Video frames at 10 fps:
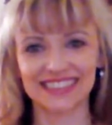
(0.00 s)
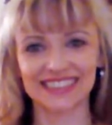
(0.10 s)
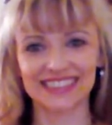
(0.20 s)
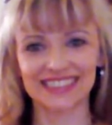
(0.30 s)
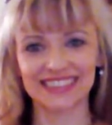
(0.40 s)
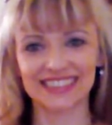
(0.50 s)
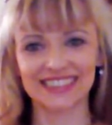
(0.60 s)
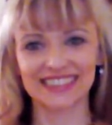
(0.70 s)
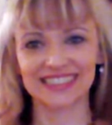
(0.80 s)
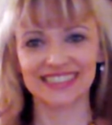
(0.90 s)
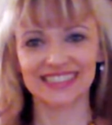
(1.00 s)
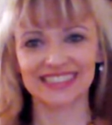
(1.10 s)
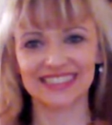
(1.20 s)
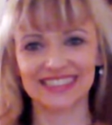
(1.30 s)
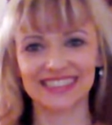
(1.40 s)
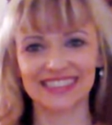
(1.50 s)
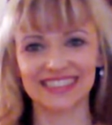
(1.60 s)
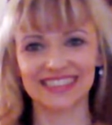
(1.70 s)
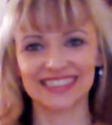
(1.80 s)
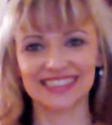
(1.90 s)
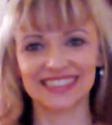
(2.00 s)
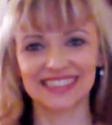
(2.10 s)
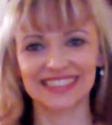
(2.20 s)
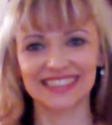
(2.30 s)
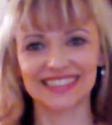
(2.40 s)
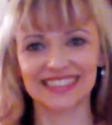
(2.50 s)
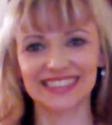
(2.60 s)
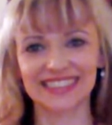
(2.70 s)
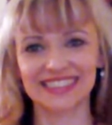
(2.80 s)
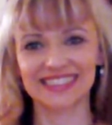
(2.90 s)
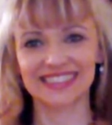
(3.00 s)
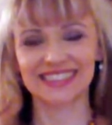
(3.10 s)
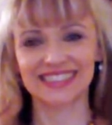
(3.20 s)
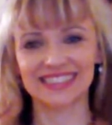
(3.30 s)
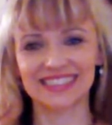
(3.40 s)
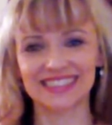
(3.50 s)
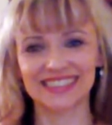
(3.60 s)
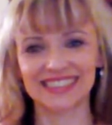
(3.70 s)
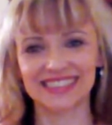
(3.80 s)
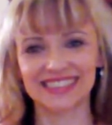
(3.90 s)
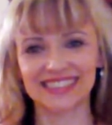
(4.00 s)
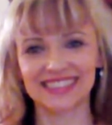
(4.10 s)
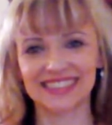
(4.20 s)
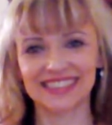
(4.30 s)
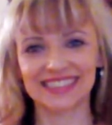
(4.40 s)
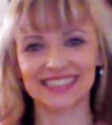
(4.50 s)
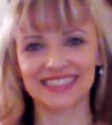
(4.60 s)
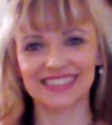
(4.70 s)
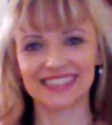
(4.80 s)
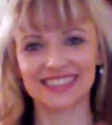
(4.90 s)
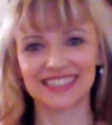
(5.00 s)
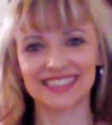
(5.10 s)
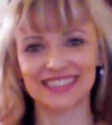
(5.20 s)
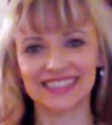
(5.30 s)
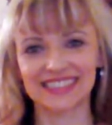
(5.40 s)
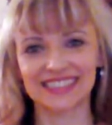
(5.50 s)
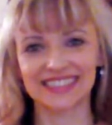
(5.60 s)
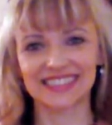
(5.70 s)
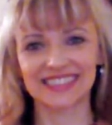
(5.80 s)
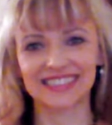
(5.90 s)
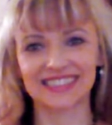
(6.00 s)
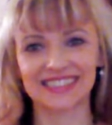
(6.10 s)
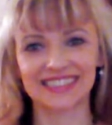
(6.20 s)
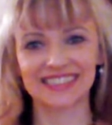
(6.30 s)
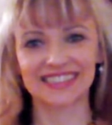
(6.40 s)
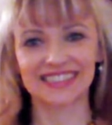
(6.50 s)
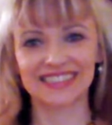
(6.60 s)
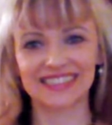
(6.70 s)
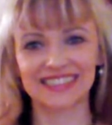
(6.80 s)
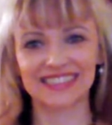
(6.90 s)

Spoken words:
[no speech]